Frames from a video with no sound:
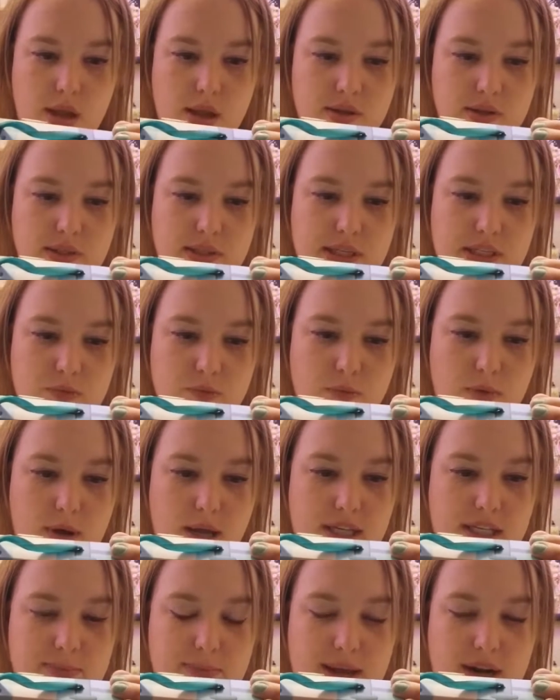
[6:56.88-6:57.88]
This says,
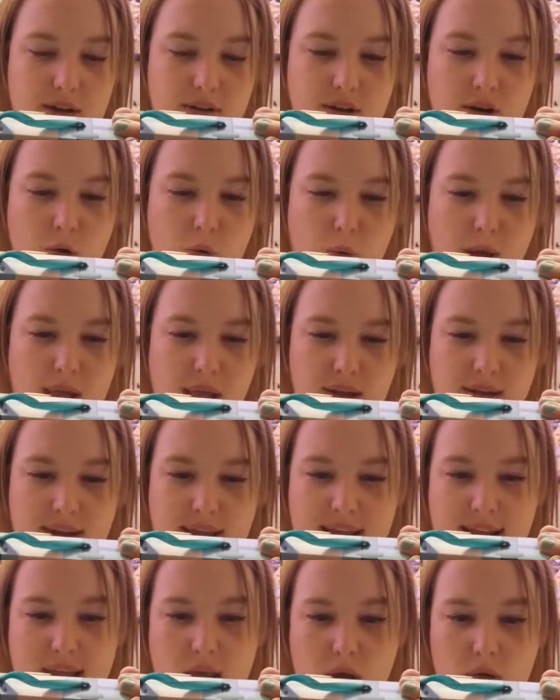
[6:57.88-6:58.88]
what's better than a wild
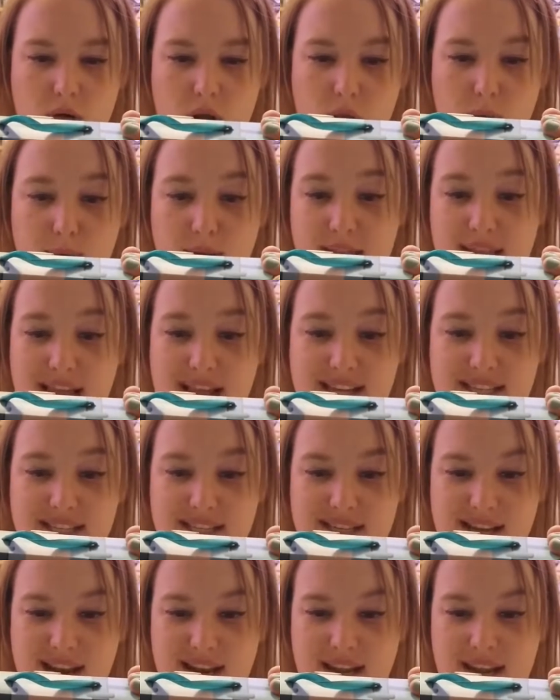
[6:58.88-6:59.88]
night out, a
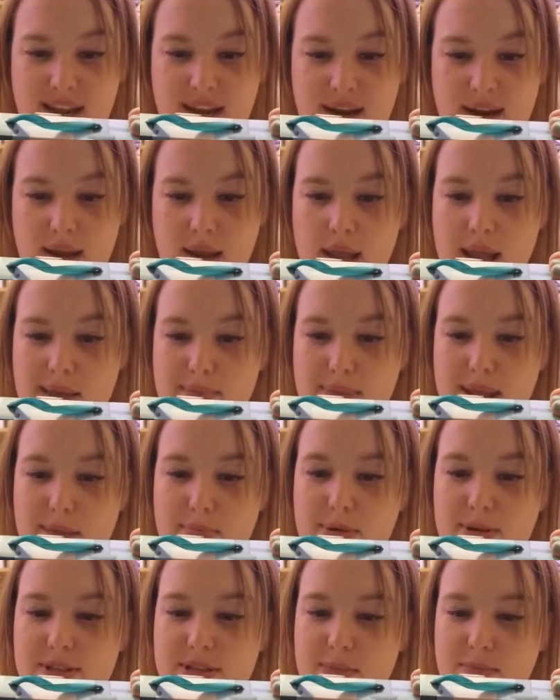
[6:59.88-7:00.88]
relaxing night in?
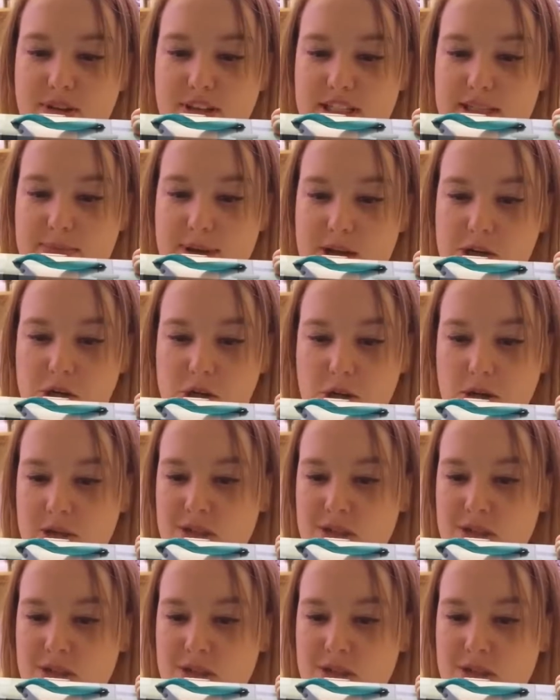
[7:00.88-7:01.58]
Pamper someone special or